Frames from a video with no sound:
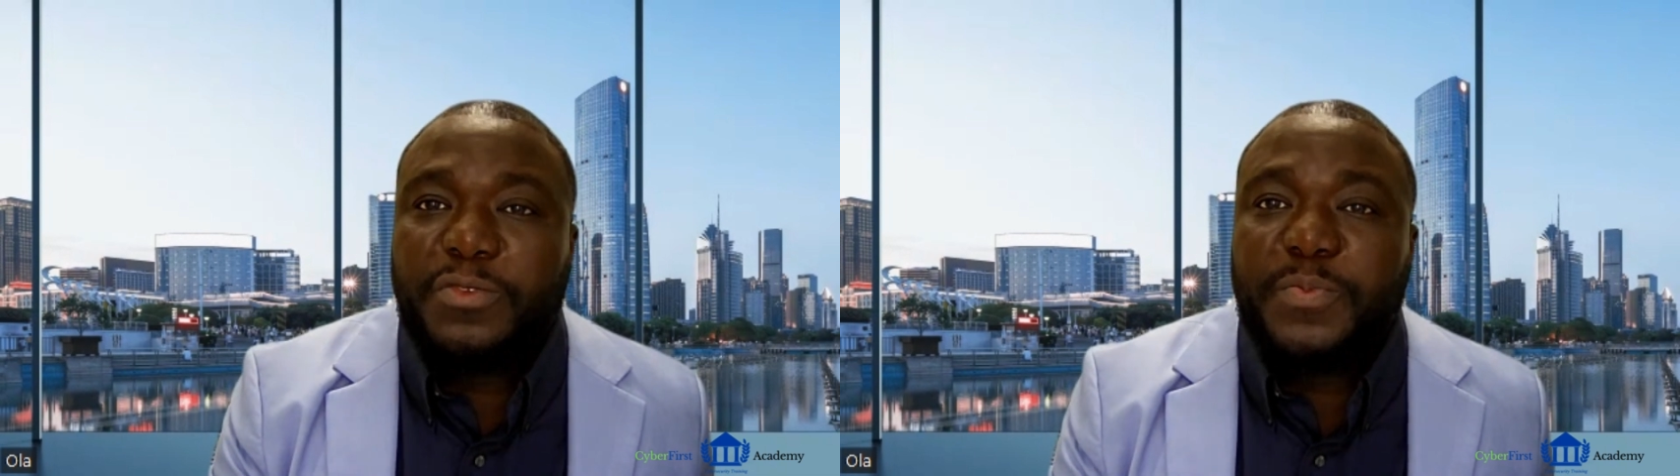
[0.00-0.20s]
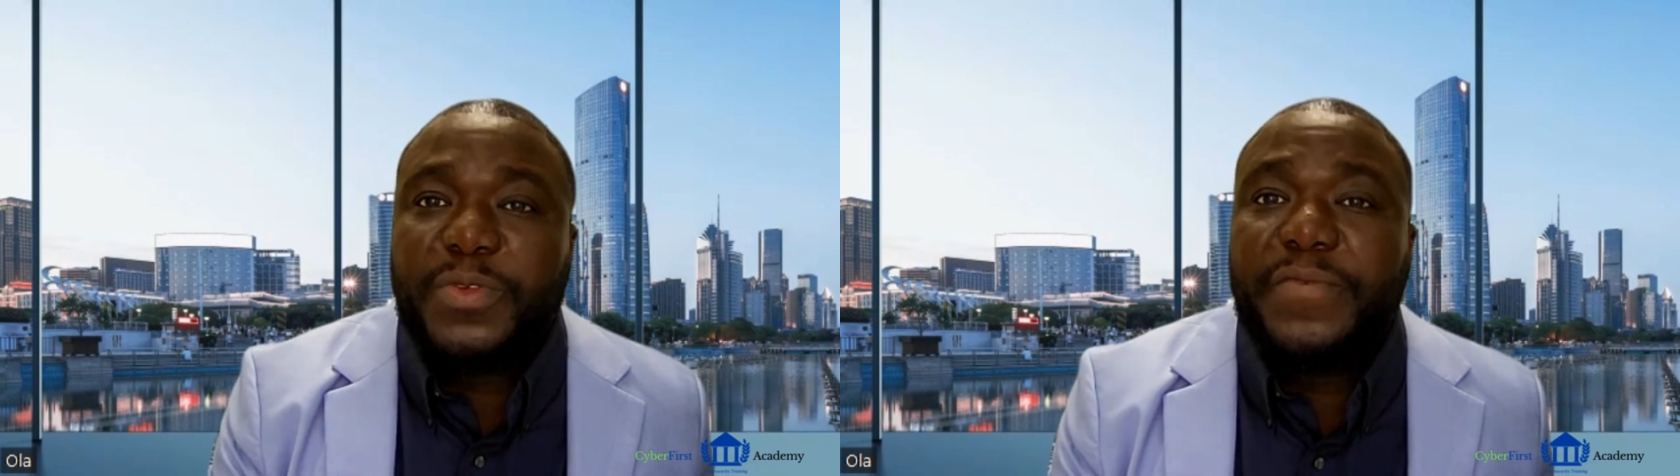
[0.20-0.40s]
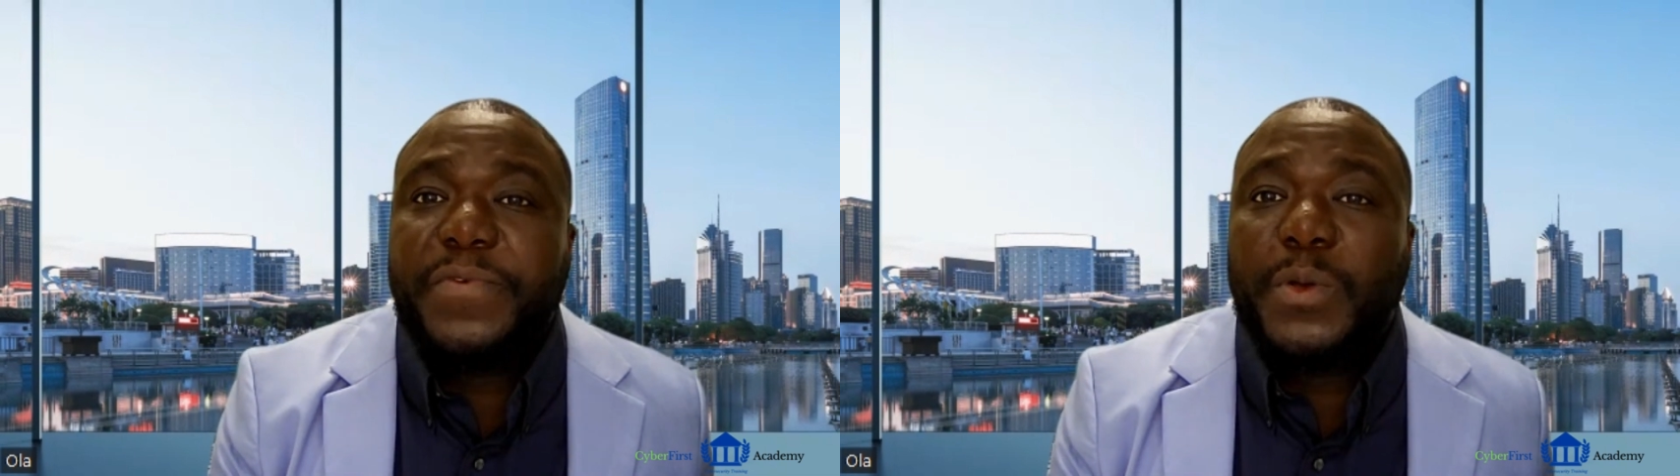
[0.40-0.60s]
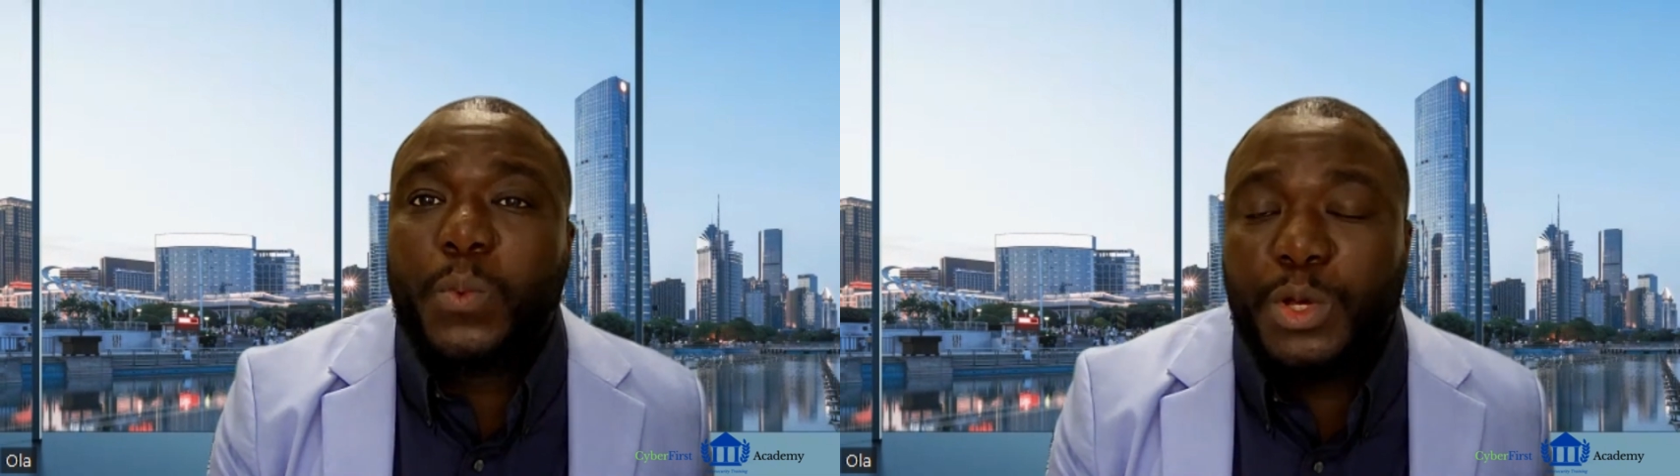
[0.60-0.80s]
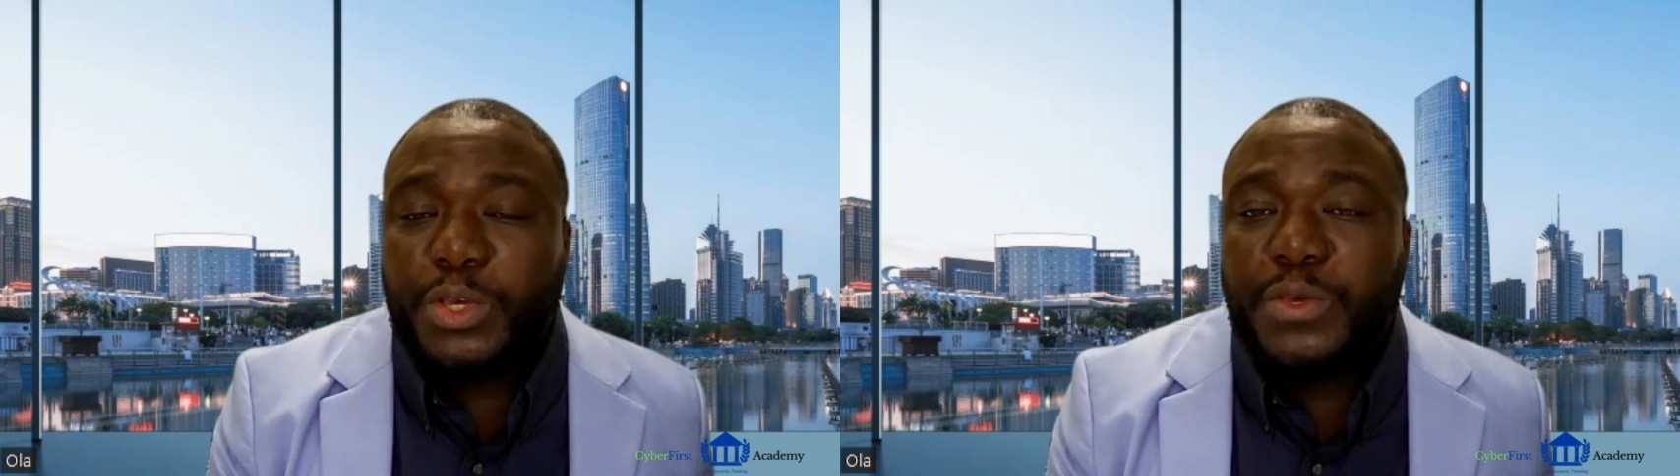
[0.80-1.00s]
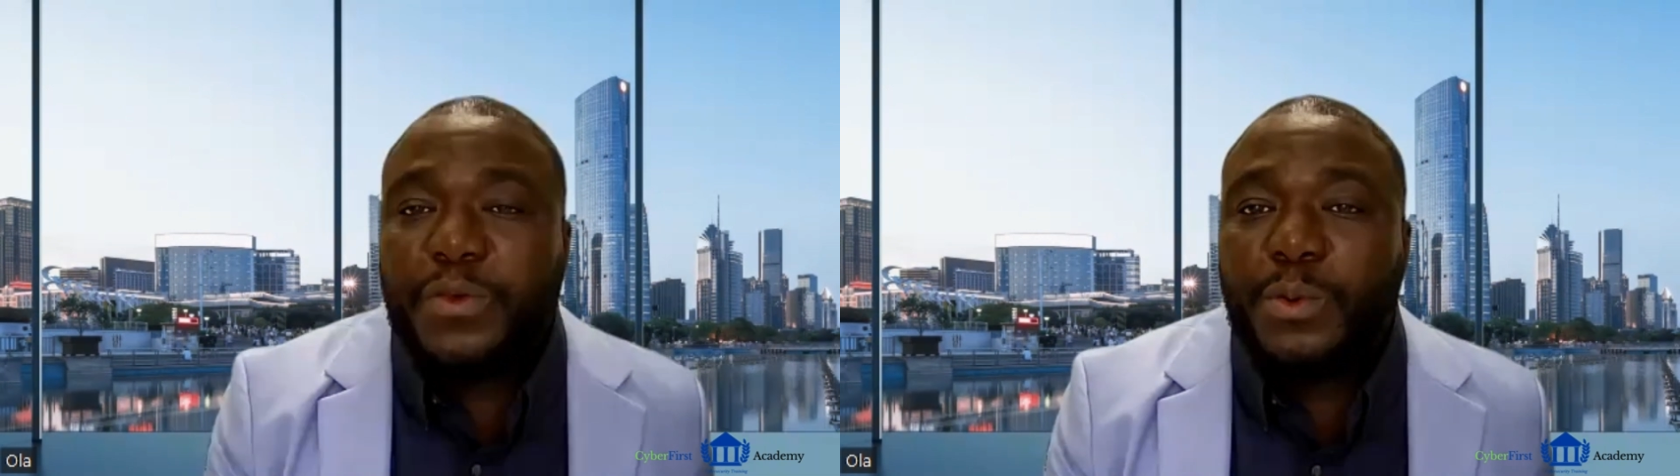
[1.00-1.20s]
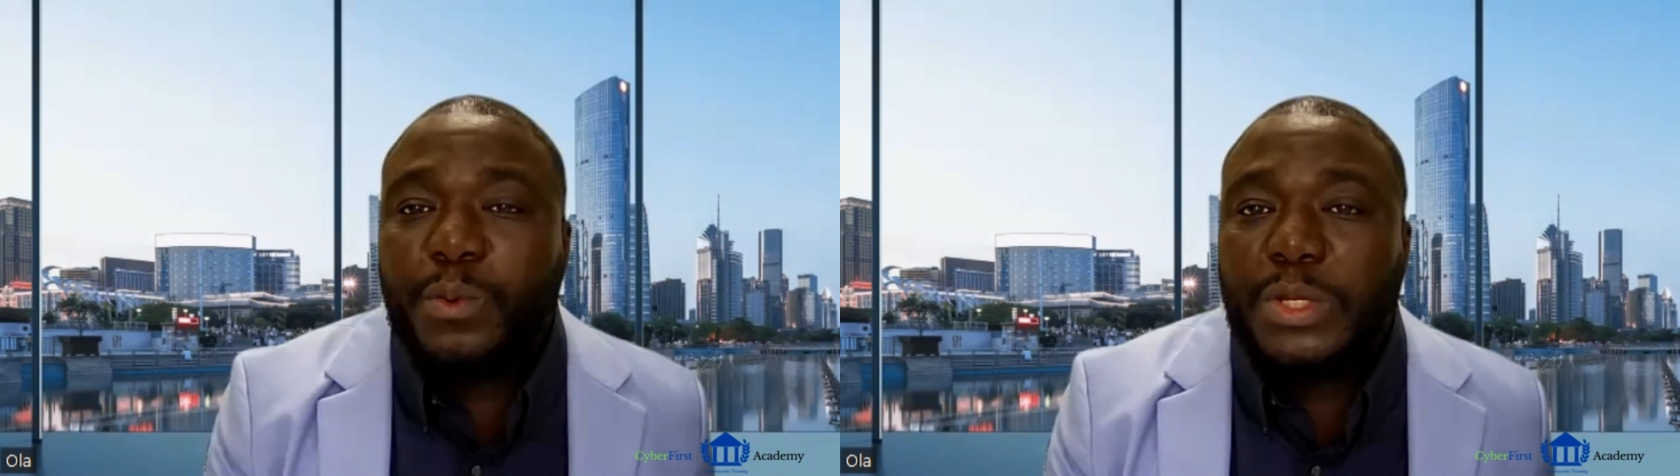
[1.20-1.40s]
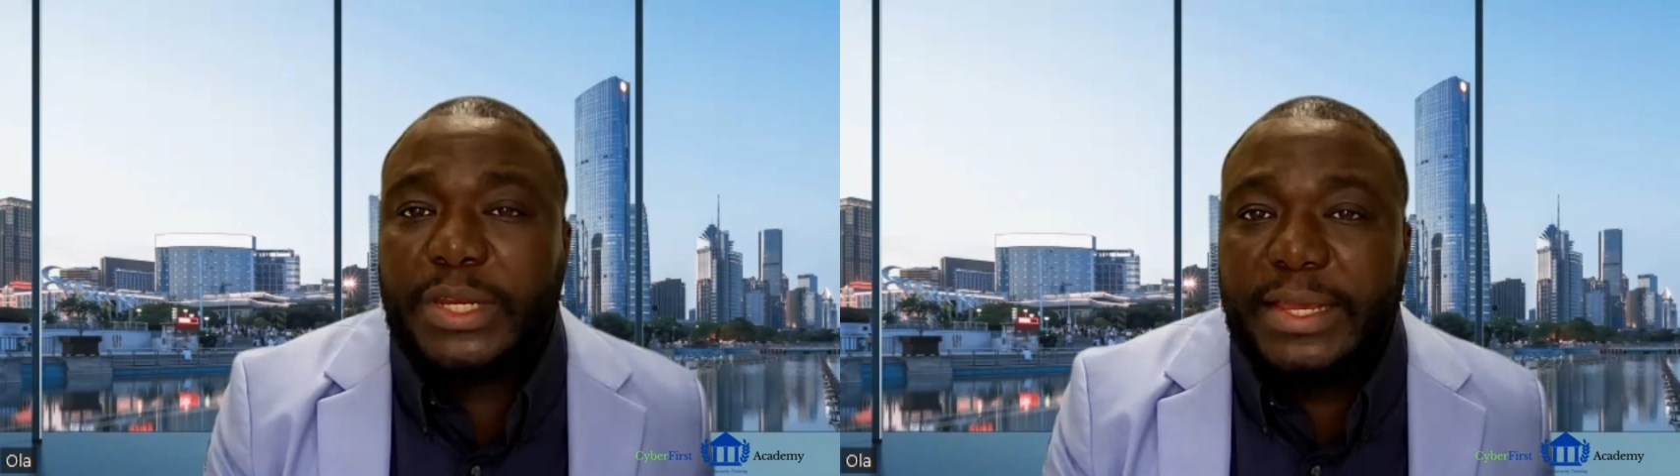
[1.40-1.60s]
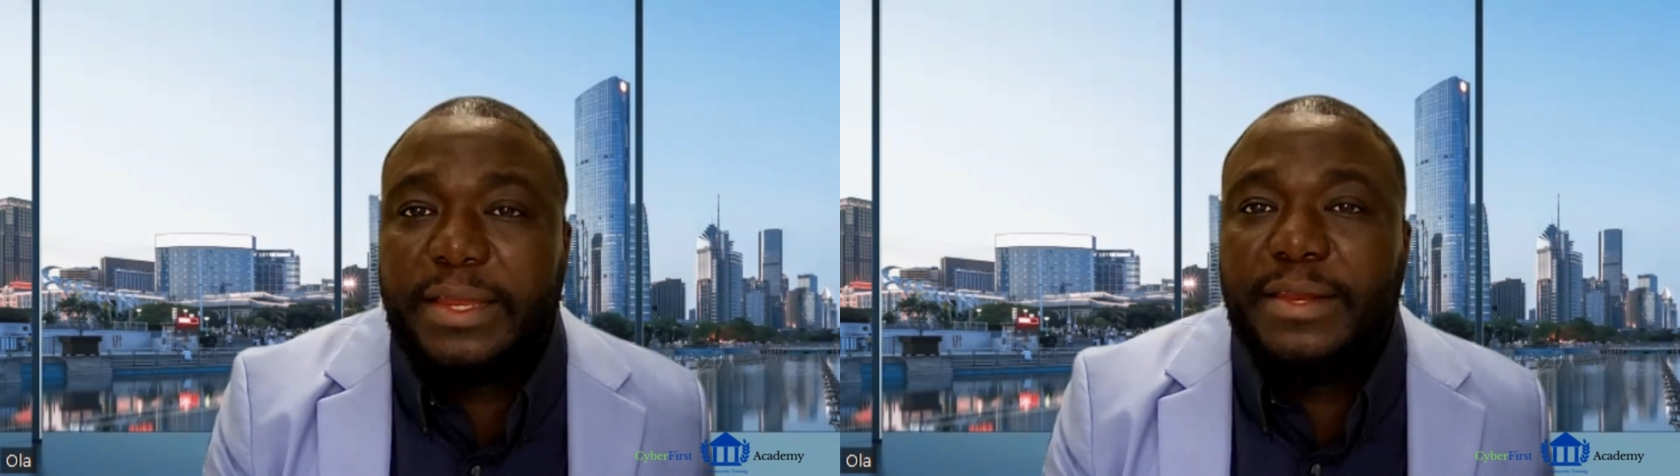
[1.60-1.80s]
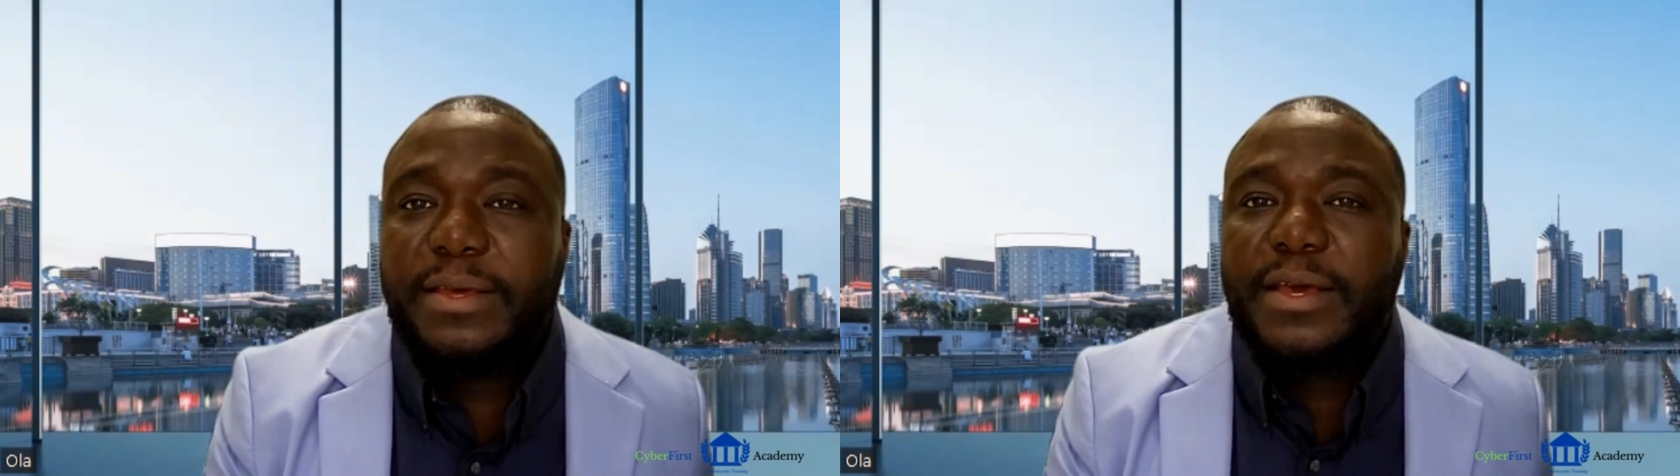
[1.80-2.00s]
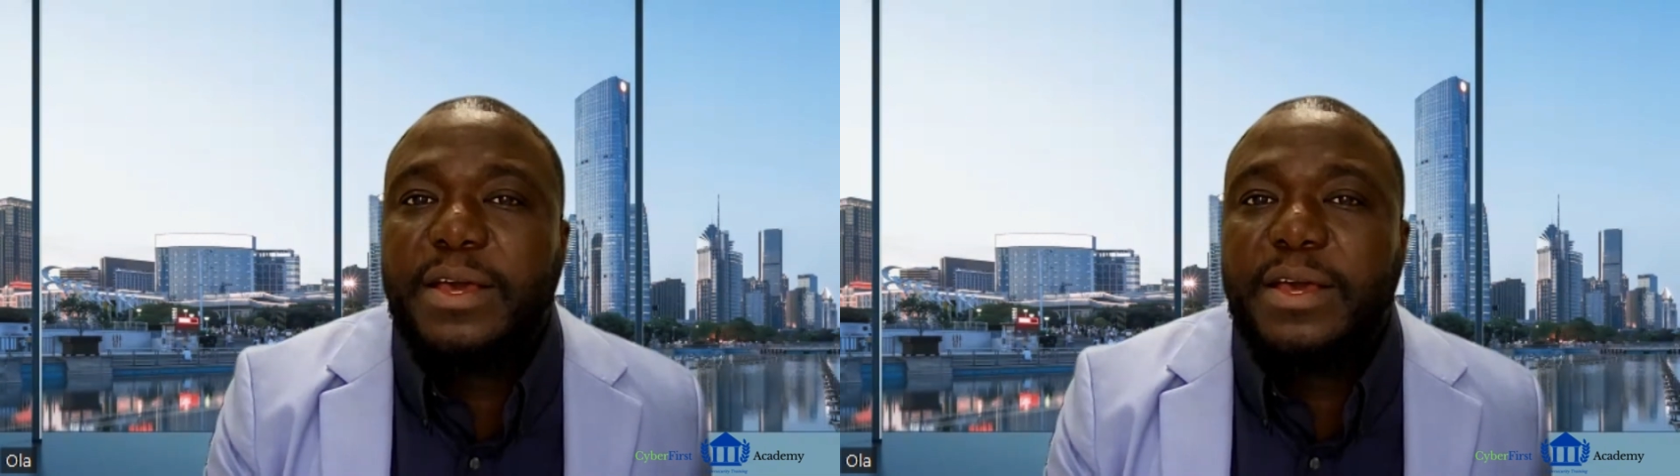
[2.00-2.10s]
specific work you did